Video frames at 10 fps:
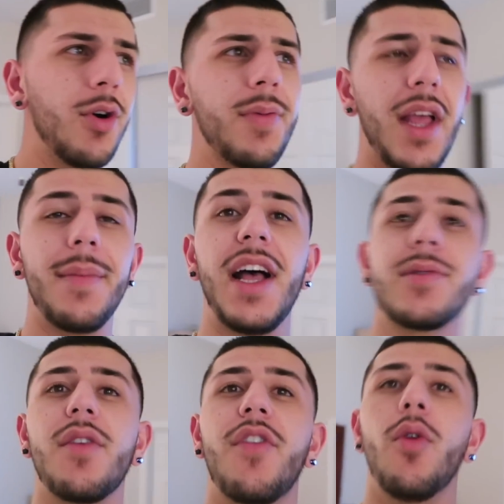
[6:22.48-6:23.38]
we were playing
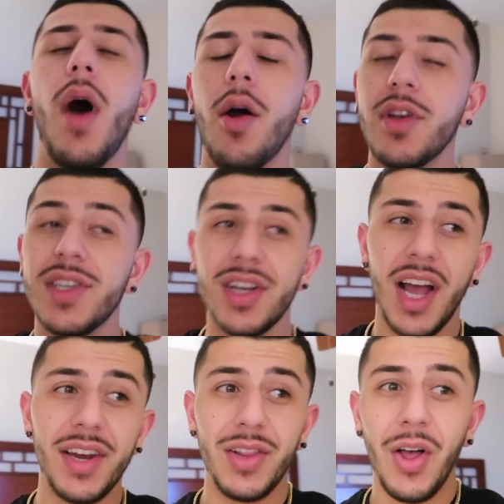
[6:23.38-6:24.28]
basketball for a while, we took
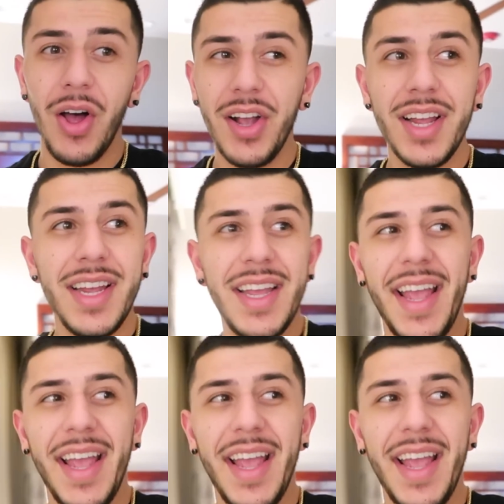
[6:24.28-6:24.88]
kinda long.